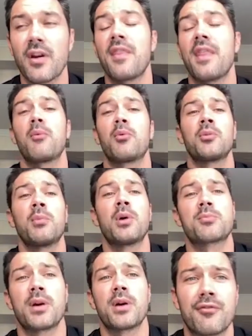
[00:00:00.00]
And that was a
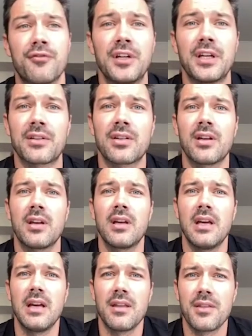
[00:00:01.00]
much better fit
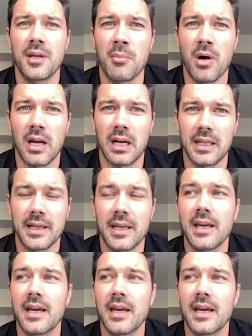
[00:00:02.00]
than modeling.